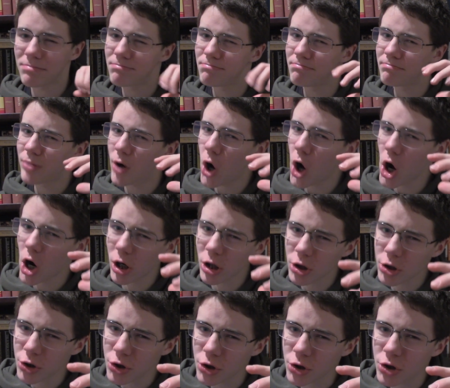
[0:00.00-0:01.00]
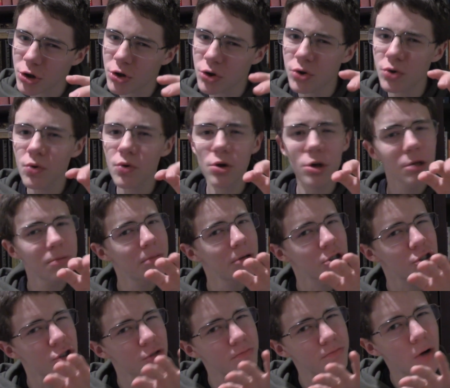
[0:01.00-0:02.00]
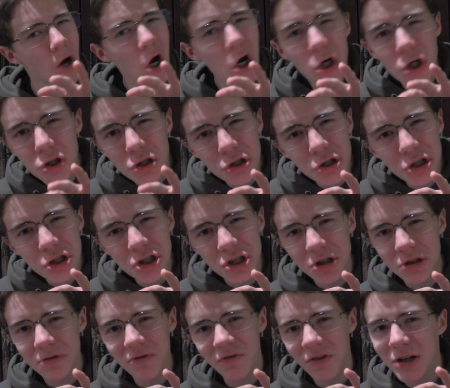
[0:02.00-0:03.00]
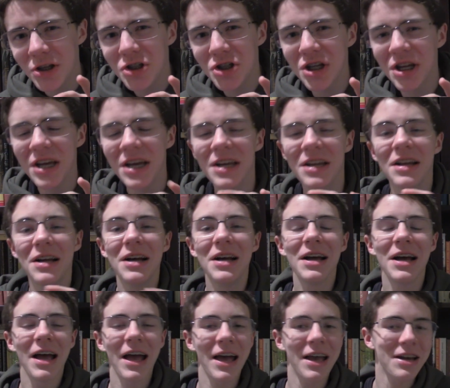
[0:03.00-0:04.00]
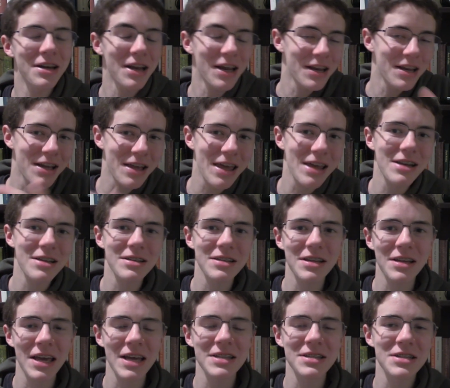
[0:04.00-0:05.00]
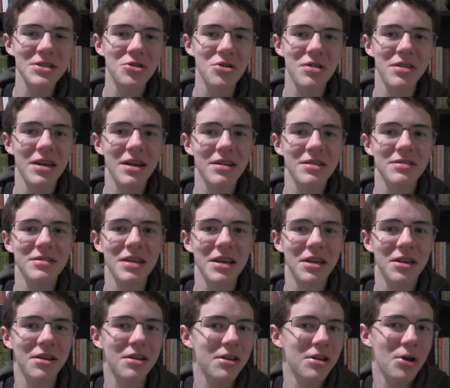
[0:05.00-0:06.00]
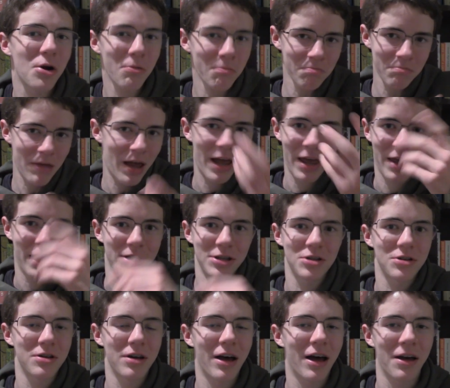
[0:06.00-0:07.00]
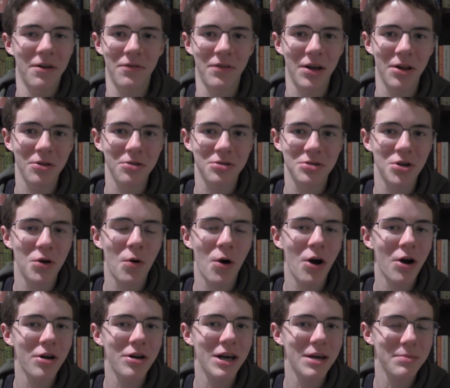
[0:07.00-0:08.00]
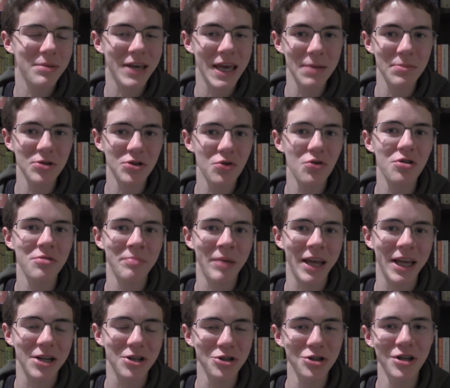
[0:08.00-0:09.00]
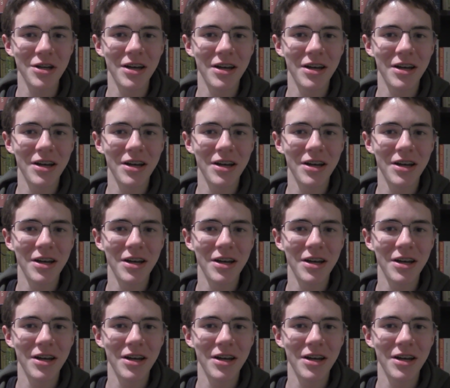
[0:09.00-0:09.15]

partial story, but you're partially just fudging it, and it gets into things like, you know, I fell so hard I became a sword mage,